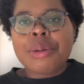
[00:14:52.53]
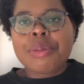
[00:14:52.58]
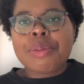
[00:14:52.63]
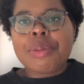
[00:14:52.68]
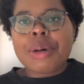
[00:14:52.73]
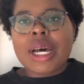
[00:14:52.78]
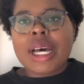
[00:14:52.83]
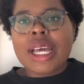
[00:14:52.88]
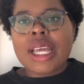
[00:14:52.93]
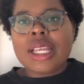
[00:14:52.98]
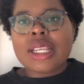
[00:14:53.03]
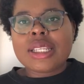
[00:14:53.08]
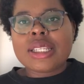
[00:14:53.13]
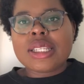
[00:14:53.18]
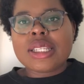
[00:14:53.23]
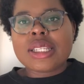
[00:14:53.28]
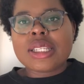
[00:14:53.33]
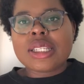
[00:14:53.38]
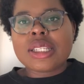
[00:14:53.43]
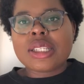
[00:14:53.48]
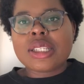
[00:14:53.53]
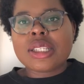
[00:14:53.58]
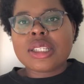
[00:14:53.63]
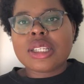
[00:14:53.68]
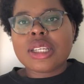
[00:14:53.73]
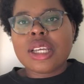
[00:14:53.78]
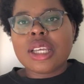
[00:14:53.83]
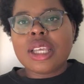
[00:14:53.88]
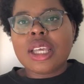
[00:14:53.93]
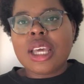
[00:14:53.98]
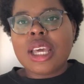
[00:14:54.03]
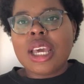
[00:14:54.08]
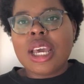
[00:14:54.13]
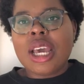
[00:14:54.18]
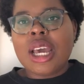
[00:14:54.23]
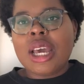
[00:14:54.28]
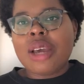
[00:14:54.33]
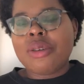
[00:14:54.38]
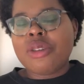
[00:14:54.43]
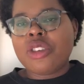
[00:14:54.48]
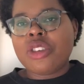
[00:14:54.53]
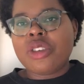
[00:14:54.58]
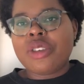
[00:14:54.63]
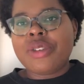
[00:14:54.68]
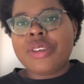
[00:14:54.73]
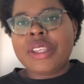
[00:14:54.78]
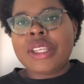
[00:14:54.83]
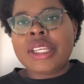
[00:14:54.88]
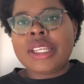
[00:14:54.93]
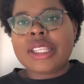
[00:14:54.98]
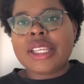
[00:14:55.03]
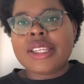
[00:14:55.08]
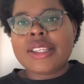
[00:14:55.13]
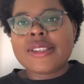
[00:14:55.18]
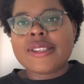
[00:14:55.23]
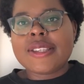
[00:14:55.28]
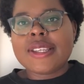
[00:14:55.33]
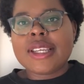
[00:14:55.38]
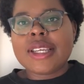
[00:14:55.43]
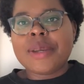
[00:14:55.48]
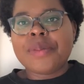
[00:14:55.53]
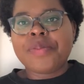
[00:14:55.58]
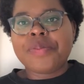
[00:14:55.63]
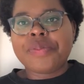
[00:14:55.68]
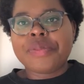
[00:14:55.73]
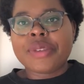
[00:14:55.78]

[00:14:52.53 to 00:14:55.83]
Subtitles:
but I was just feeling lazy.